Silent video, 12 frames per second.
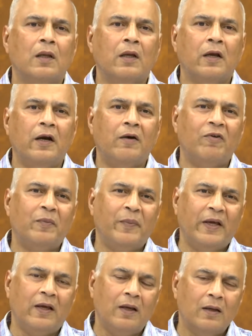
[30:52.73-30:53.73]
It will
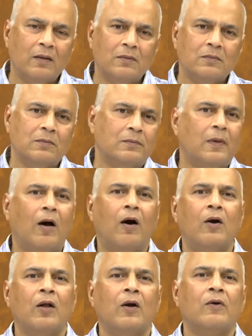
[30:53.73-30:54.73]
be
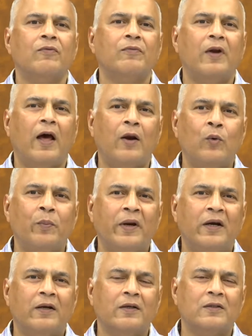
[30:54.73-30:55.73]
order of
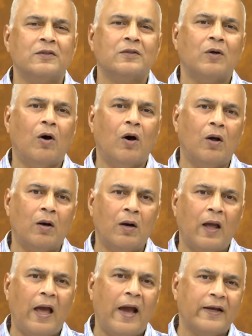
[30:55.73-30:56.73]
nanometers or
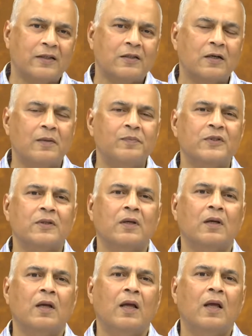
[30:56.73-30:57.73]
angstroms,
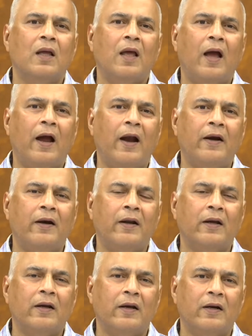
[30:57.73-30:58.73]
and
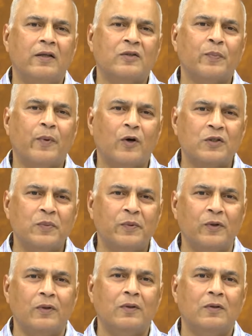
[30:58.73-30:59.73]
it is
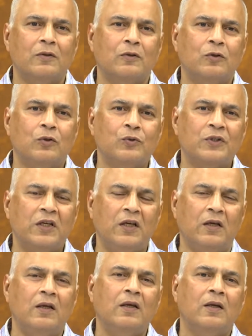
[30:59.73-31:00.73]
possible to
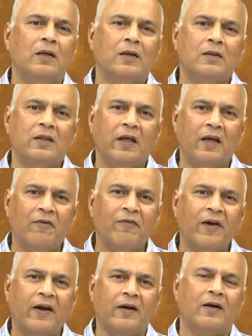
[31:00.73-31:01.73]
see the
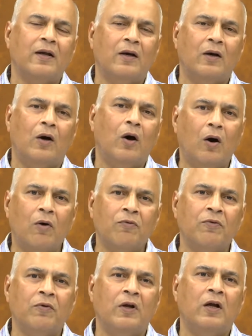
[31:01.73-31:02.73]
effect of
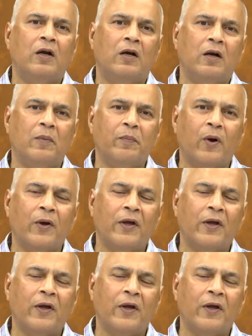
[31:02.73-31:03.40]
de Broglie